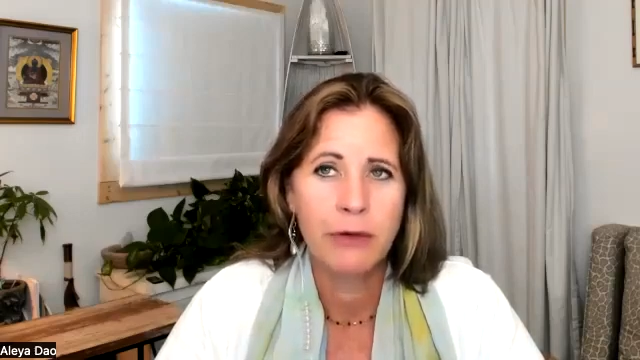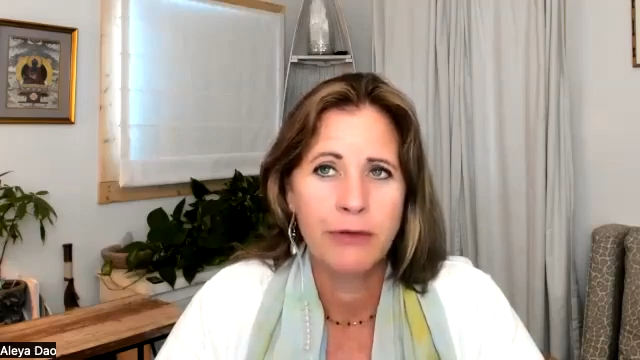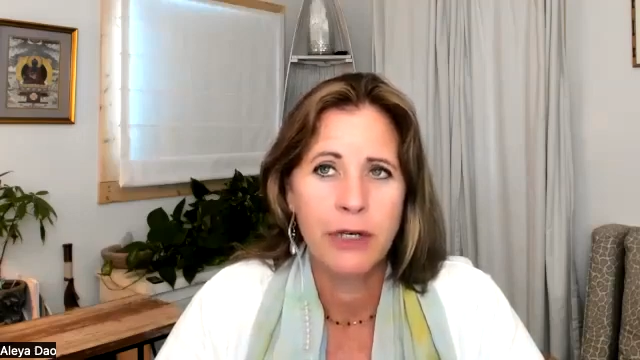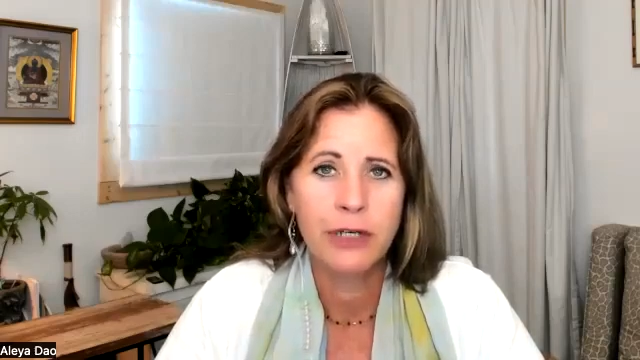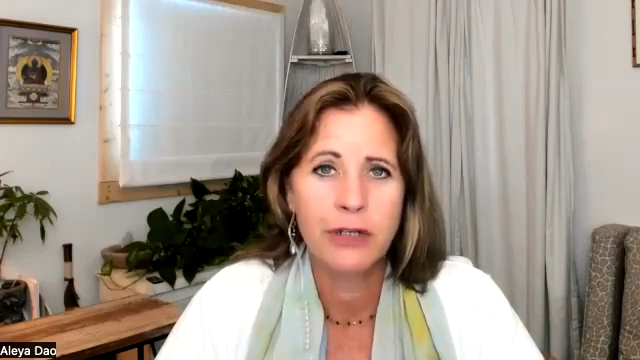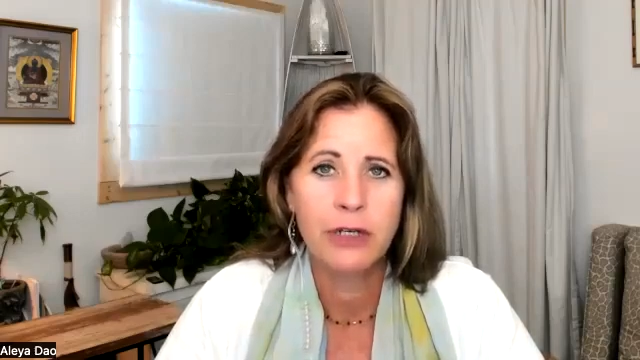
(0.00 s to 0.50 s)

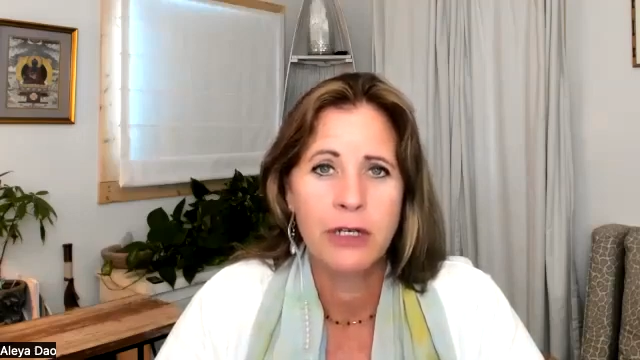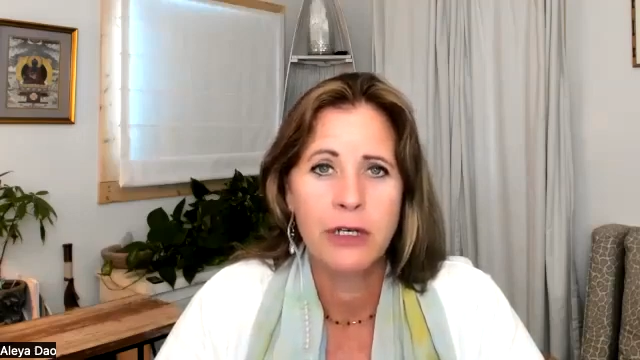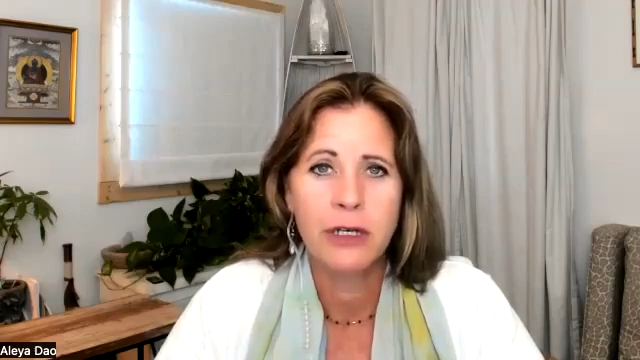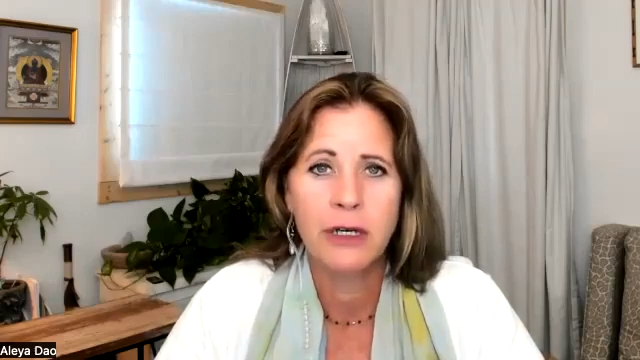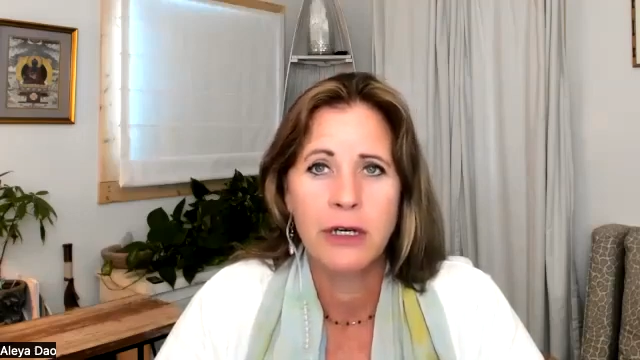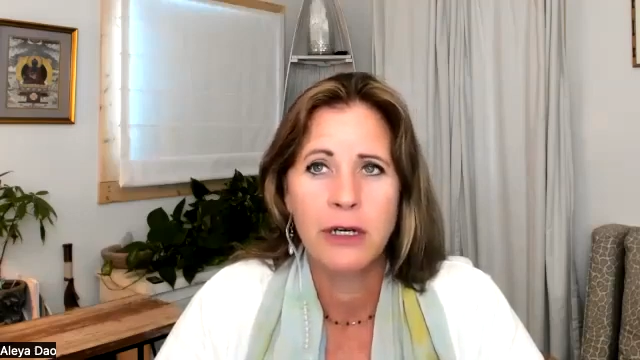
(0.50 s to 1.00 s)

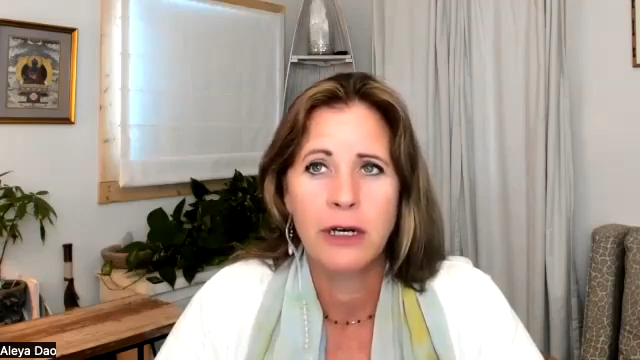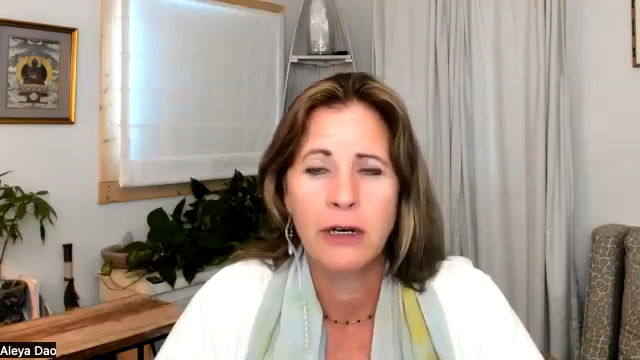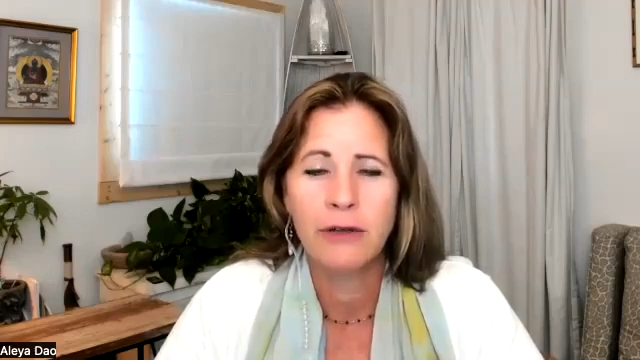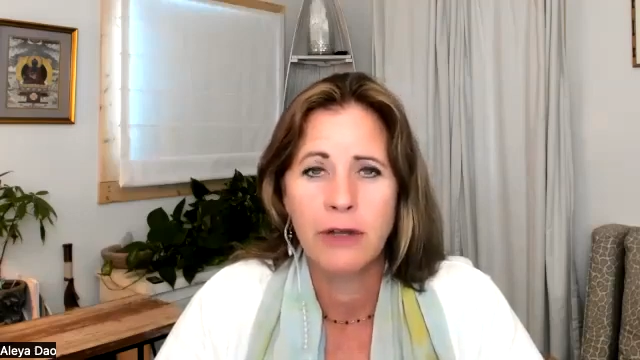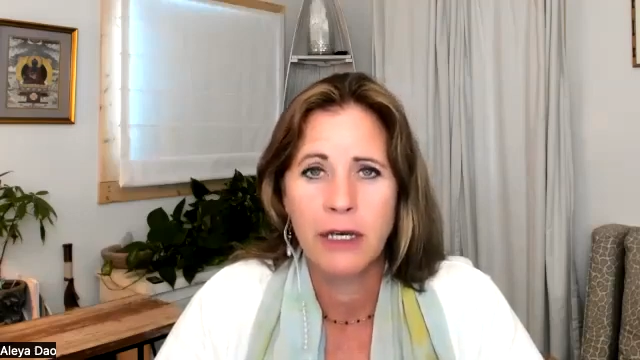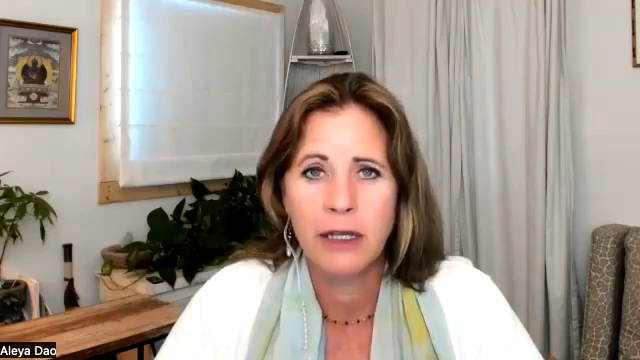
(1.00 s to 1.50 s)
reflection
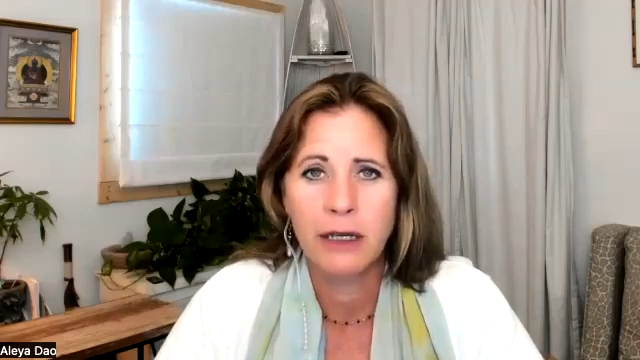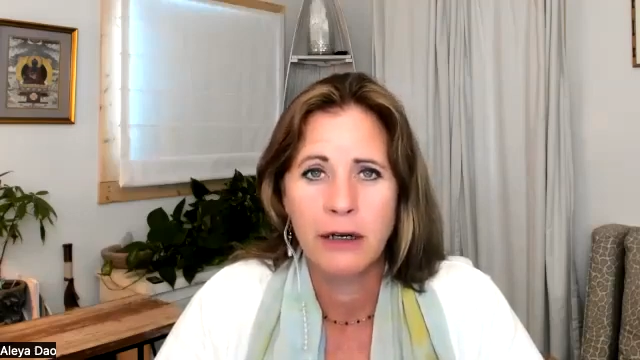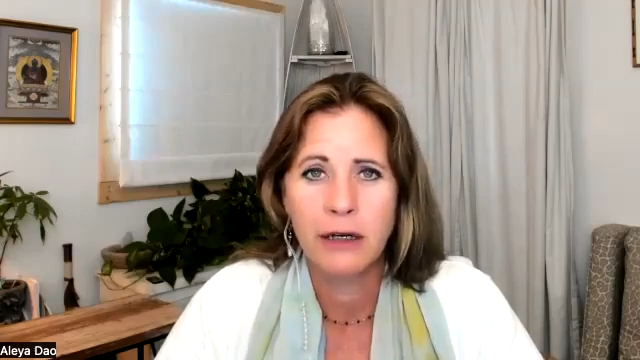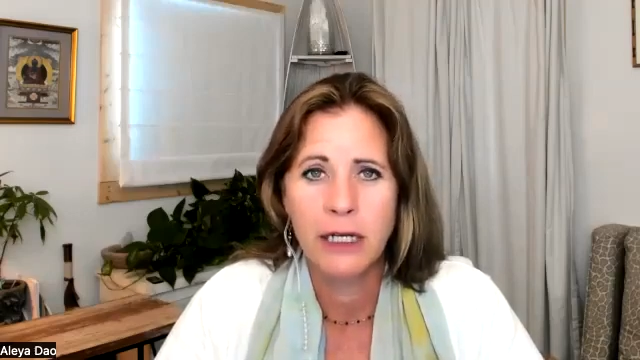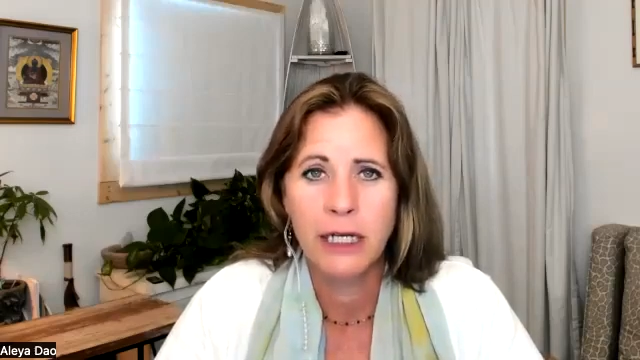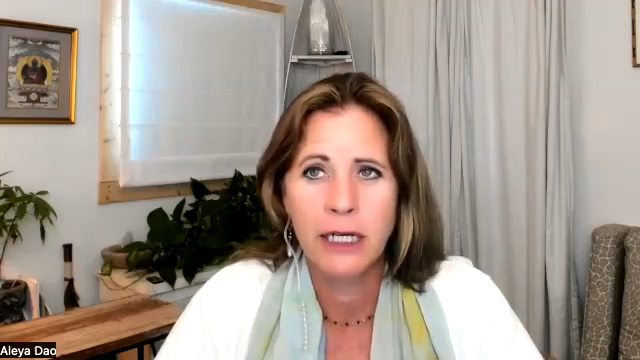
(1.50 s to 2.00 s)
of that
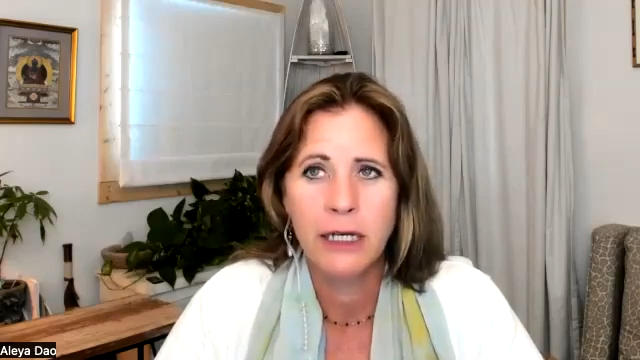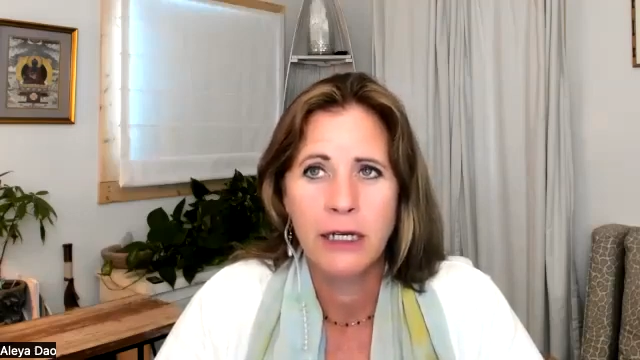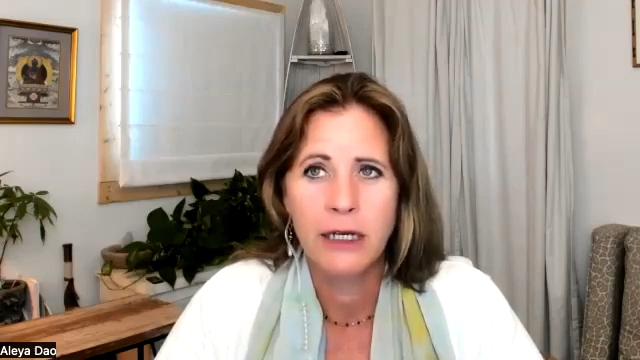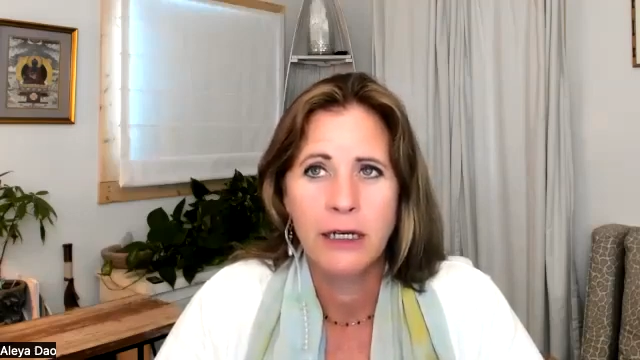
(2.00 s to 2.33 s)
clarity